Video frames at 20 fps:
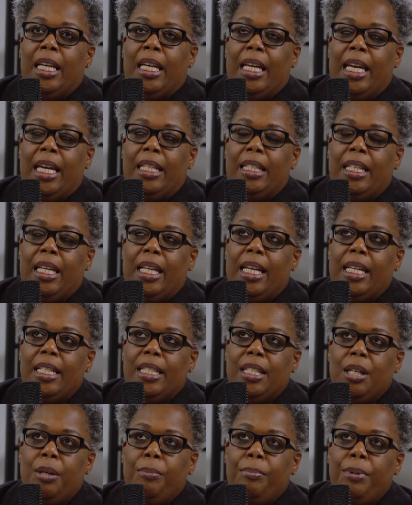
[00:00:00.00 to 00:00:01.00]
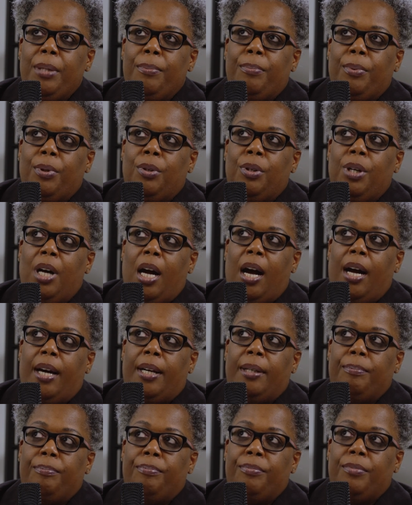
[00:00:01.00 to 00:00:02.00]
And I tell people,
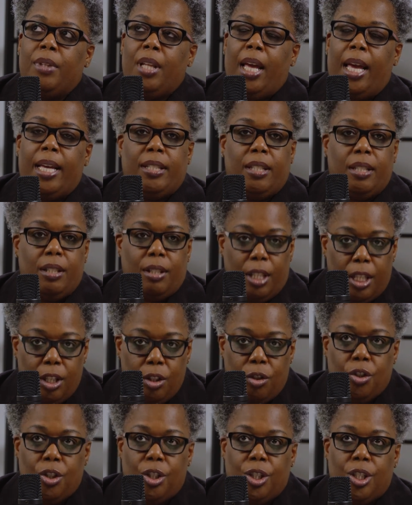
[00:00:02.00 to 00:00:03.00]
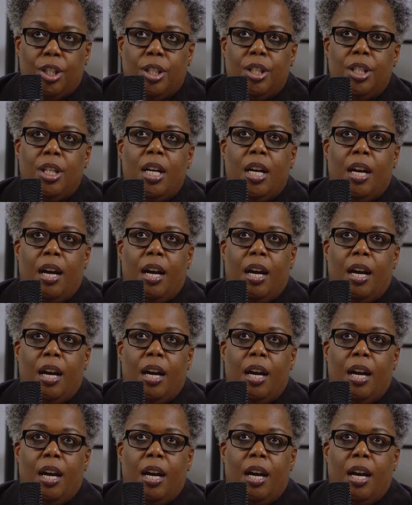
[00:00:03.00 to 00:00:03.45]
as a teacher,